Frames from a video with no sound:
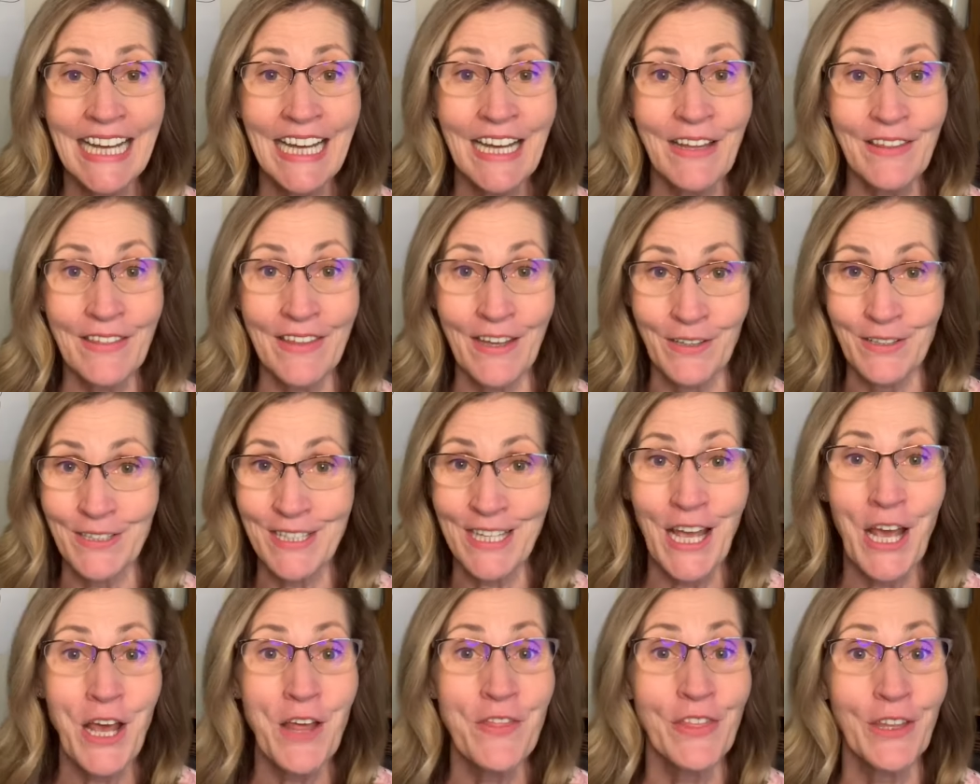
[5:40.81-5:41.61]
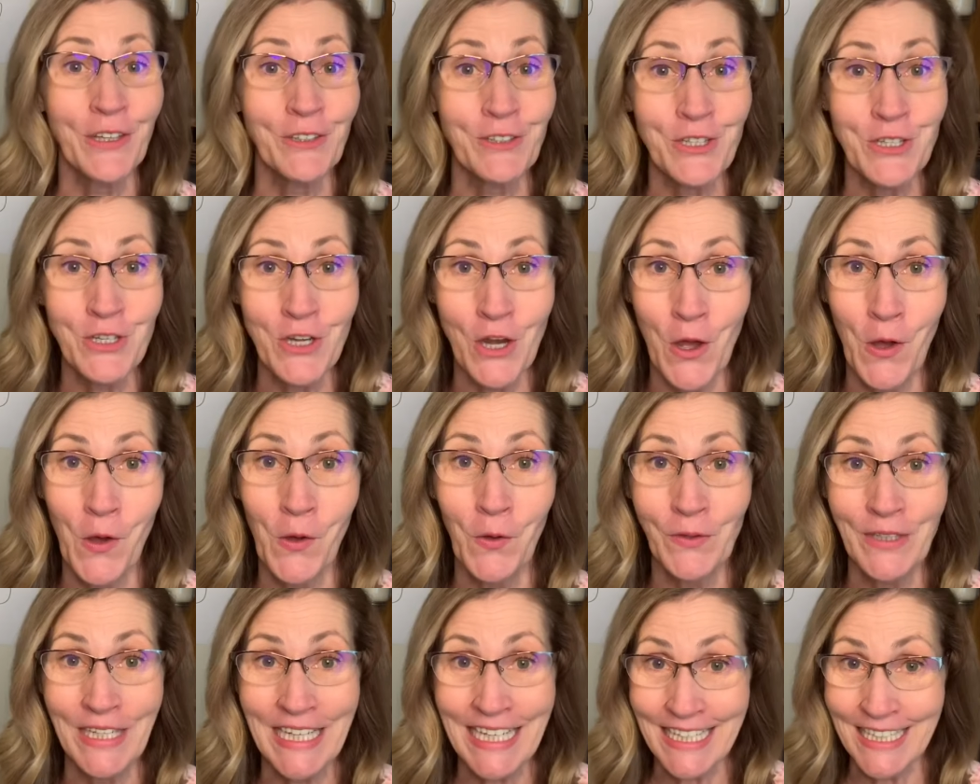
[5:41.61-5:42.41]
There's no
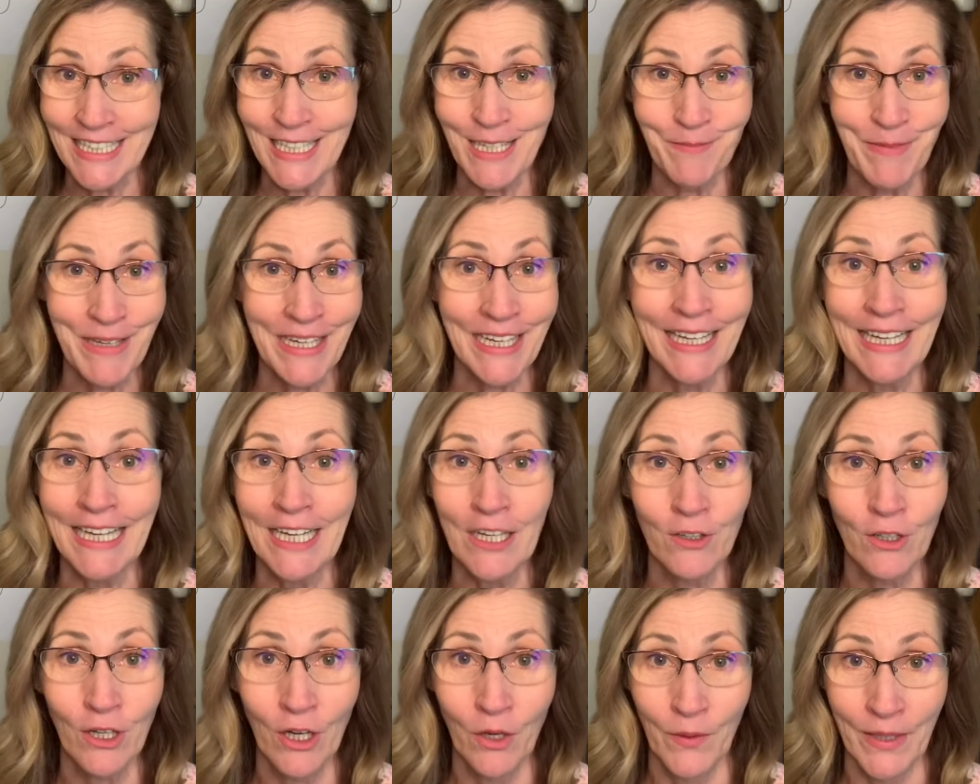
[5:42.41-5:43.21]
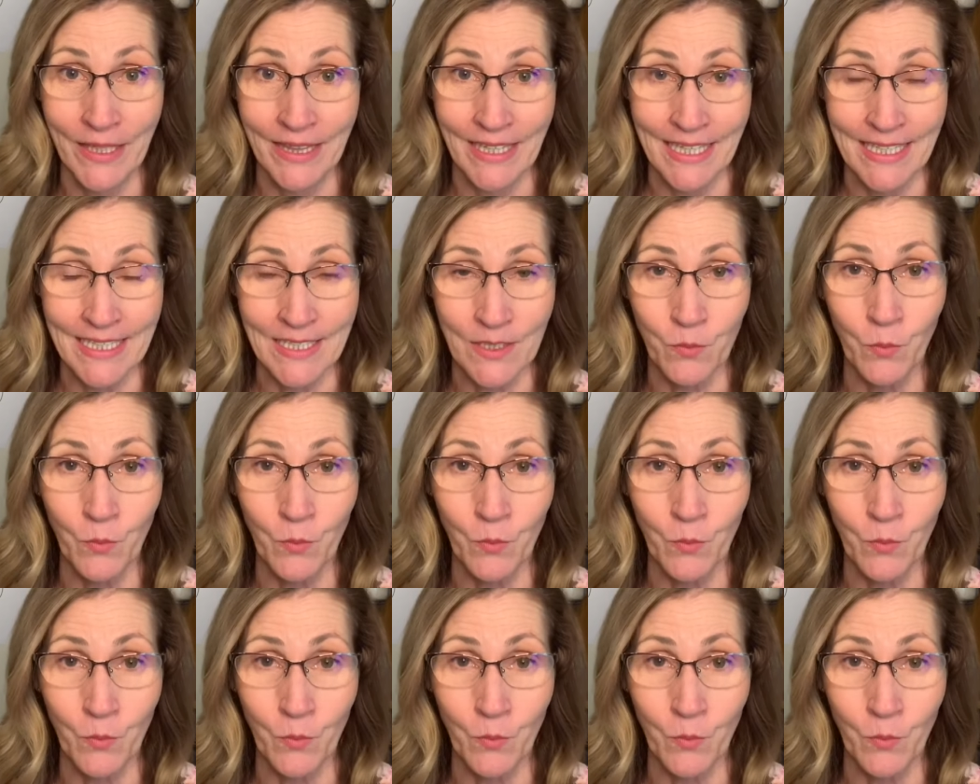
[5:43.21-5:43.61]
need to be a hero in this.